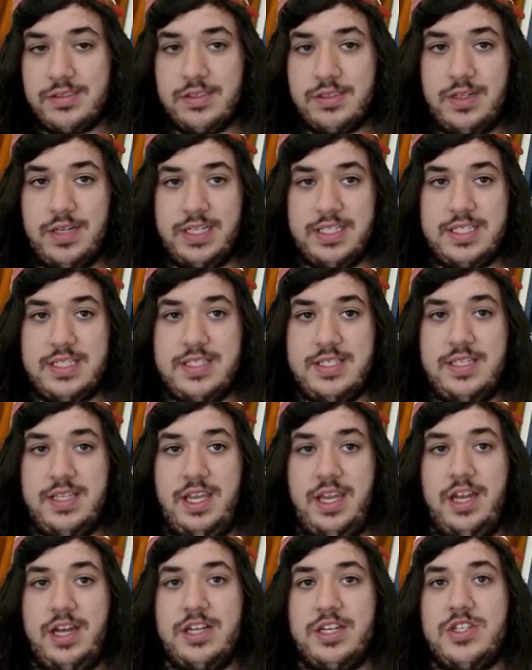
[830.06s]
let's
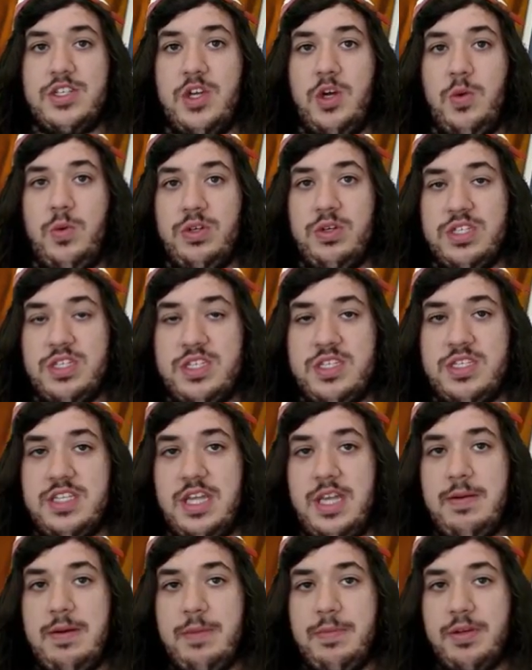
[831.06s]
see here. So we'll
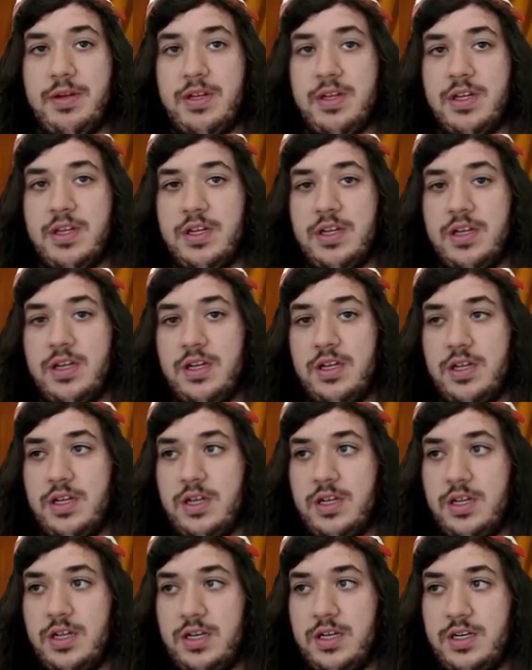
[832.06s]
steam up,
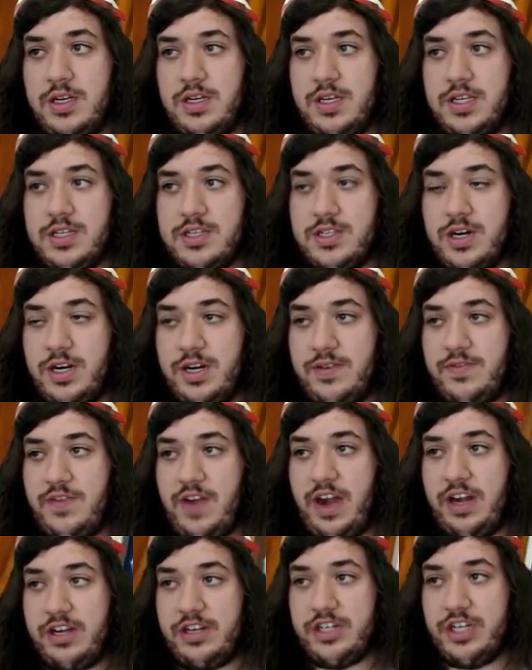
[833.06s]
discard a
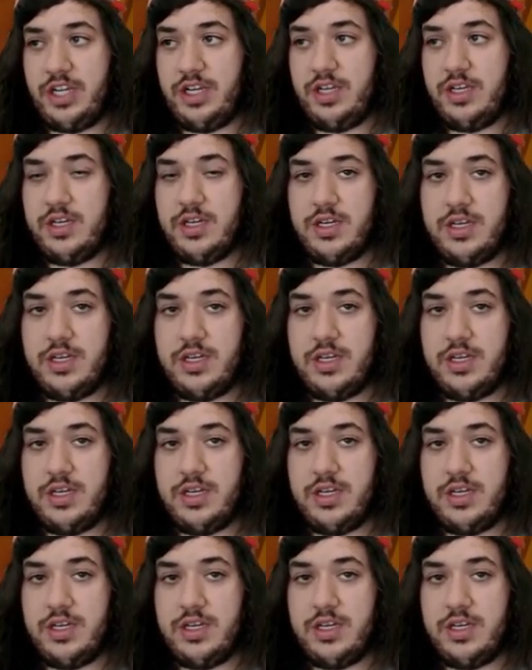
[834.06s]
Fire Energy.